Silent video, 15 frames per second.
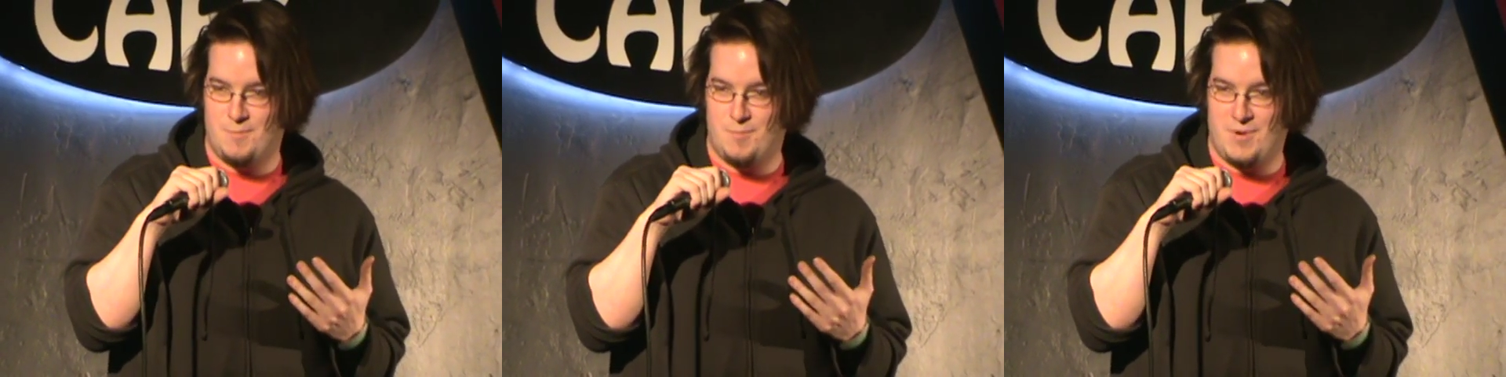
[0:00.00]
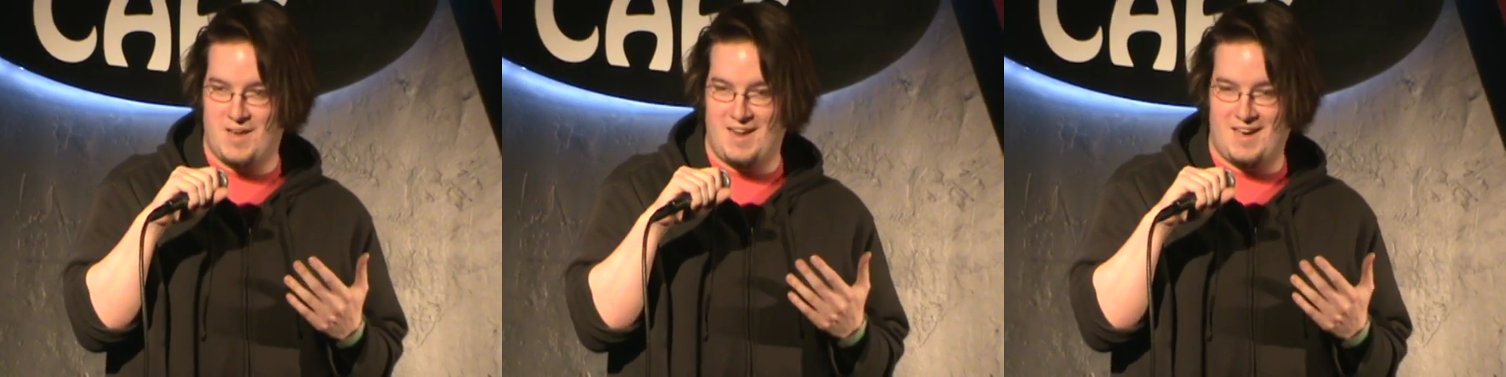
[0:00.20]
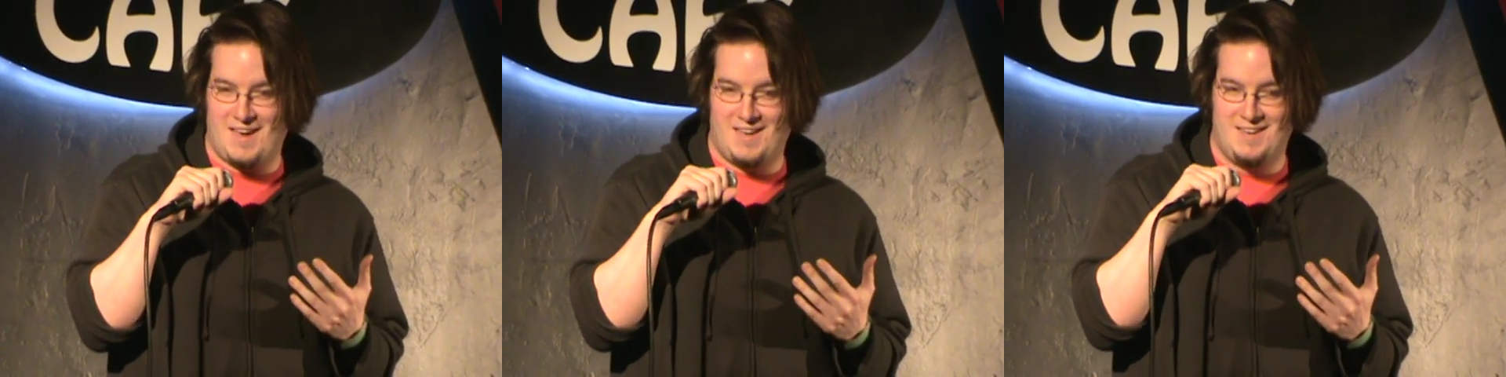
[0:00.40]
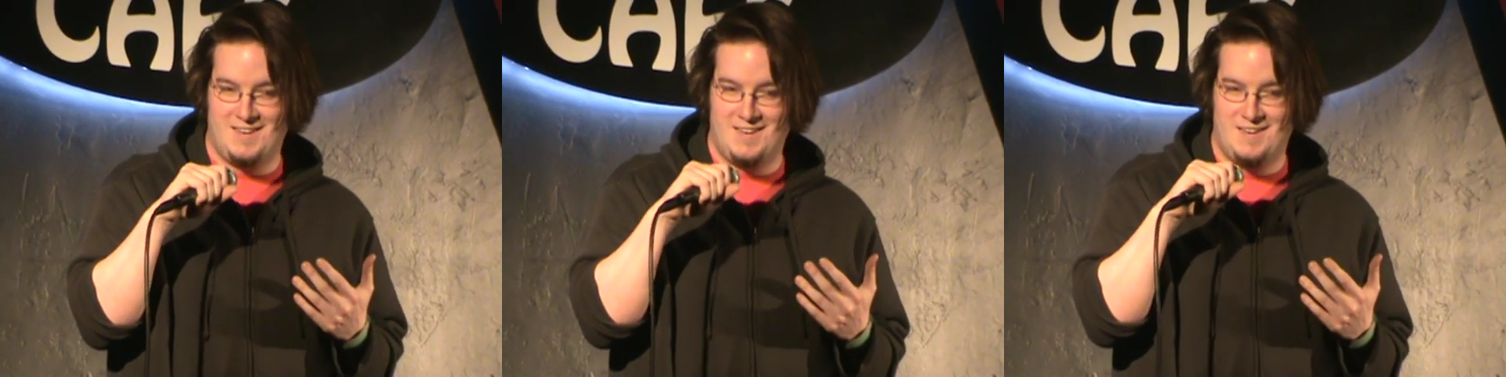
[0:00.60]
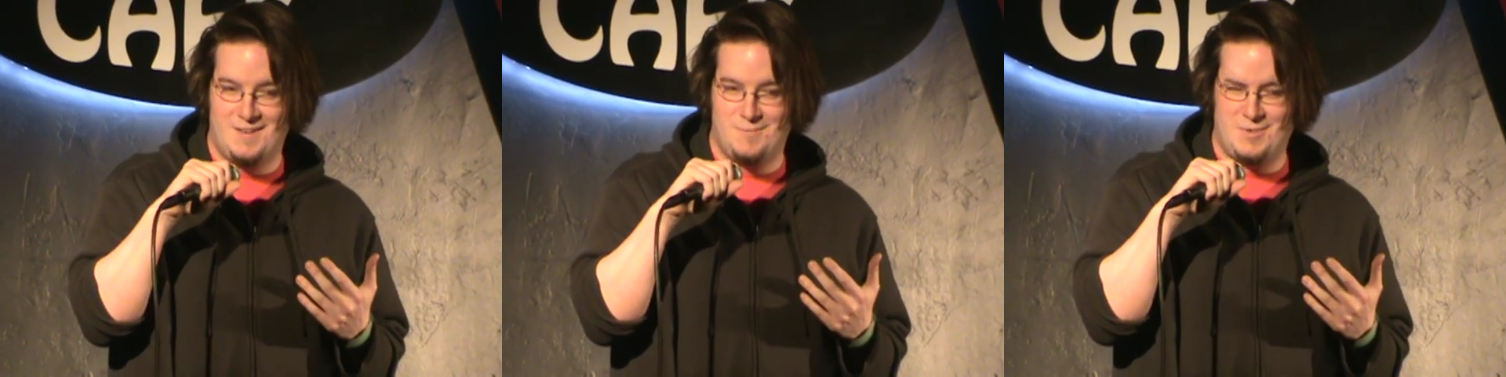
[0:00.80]
but
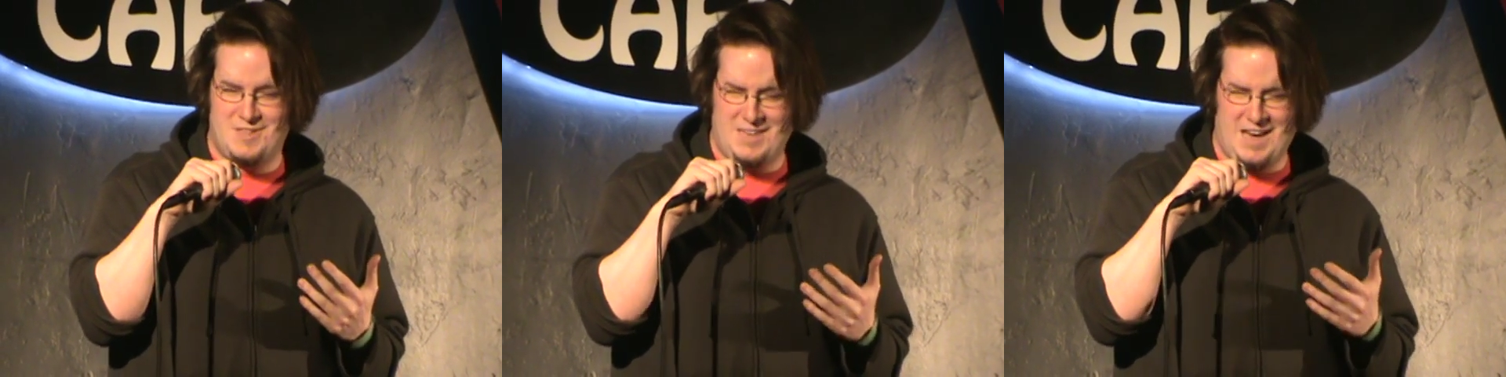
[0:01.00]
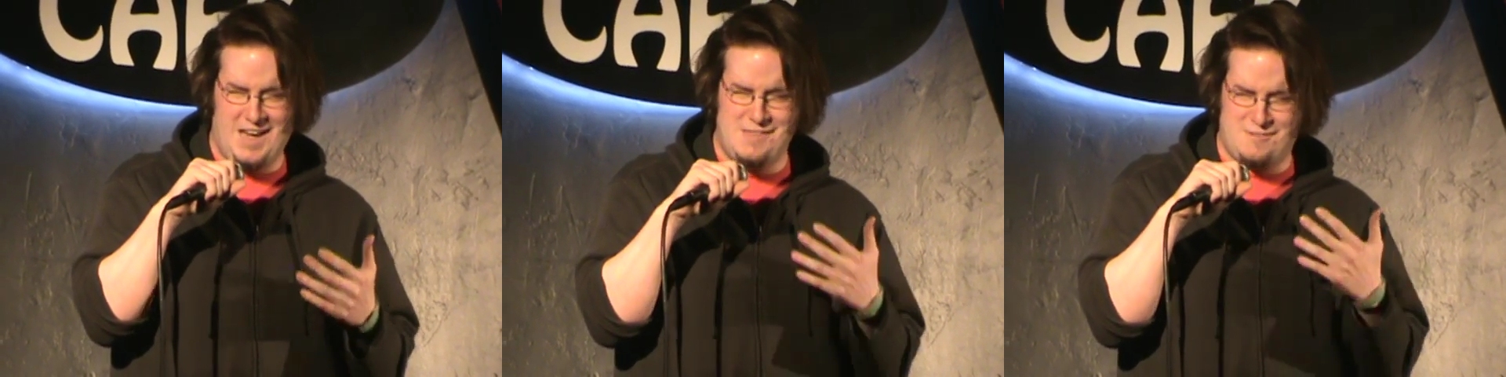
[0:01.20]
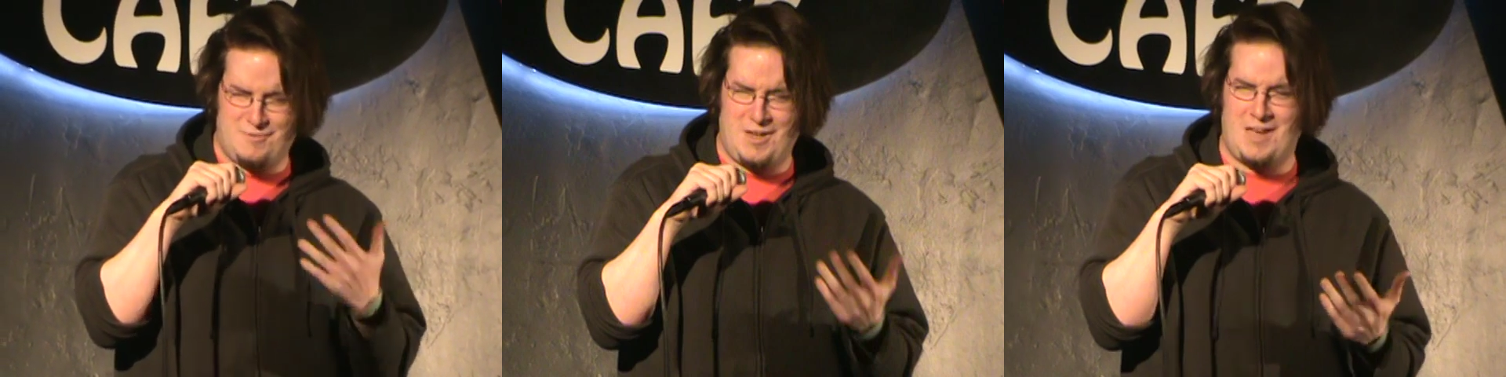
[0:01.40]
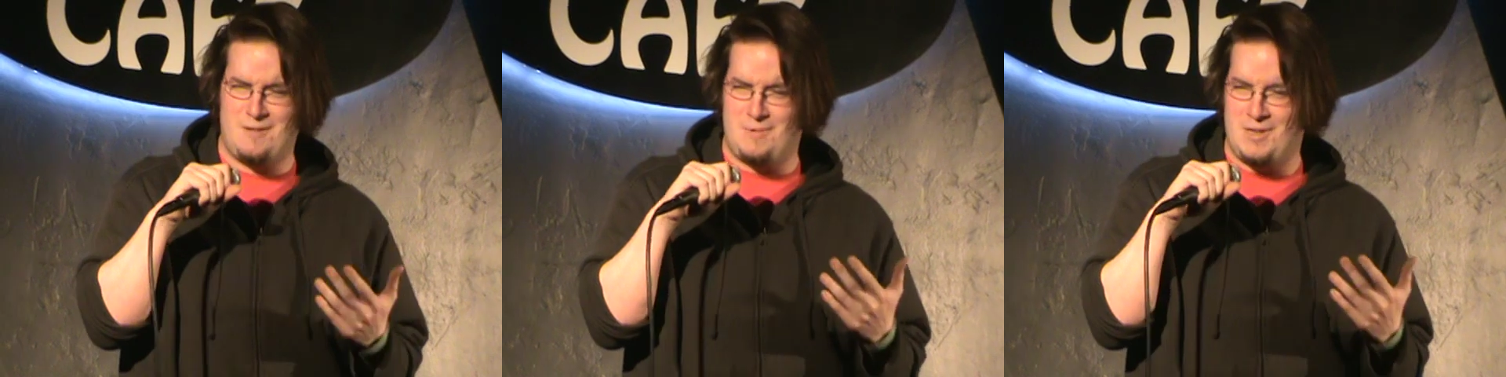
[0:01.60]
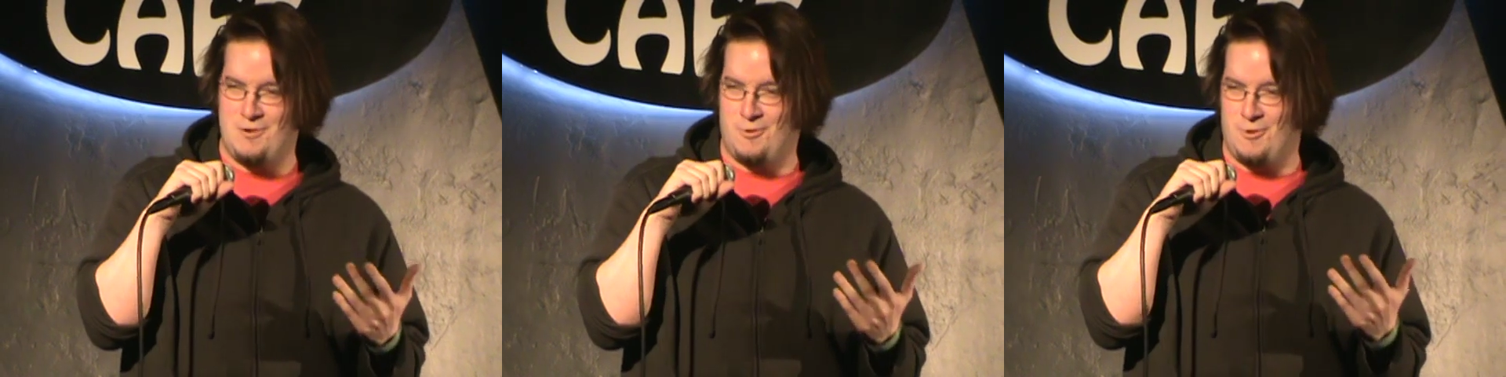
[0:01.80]
the eyes have got to be an